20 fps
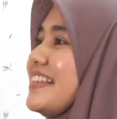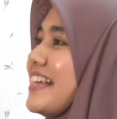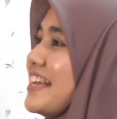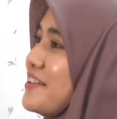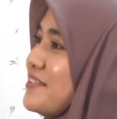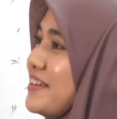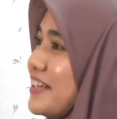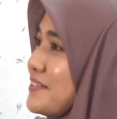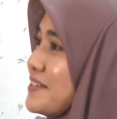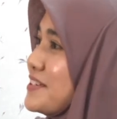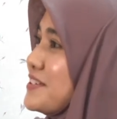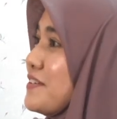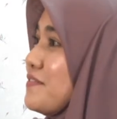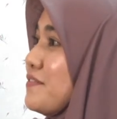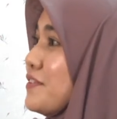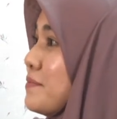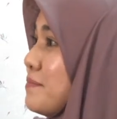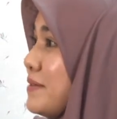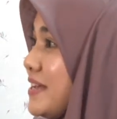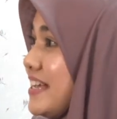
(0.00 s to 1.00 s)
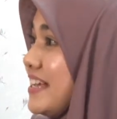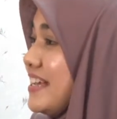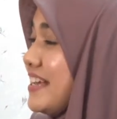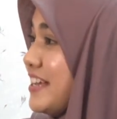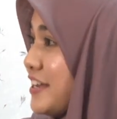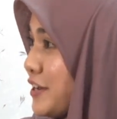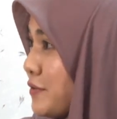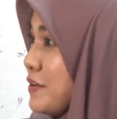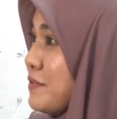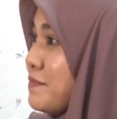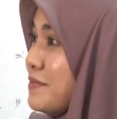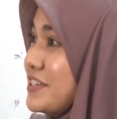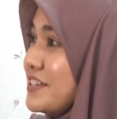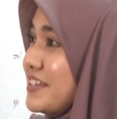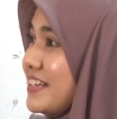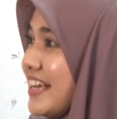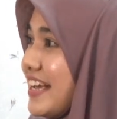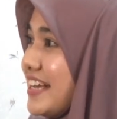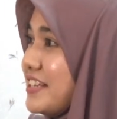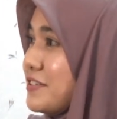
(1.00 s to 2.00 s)
Thank you, Dr. Zul, for being here with me
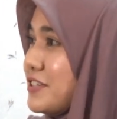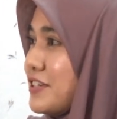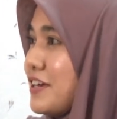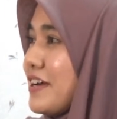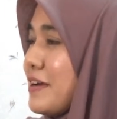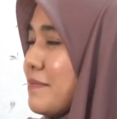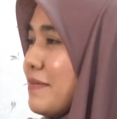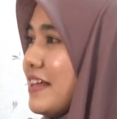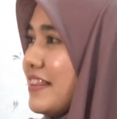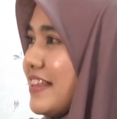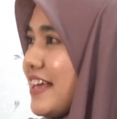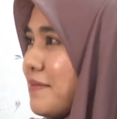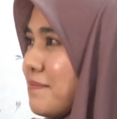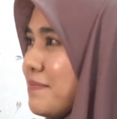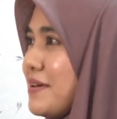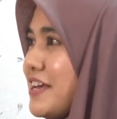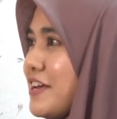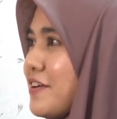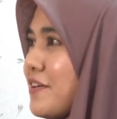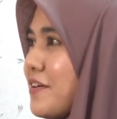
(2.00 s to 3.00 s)
today to talk about the NPA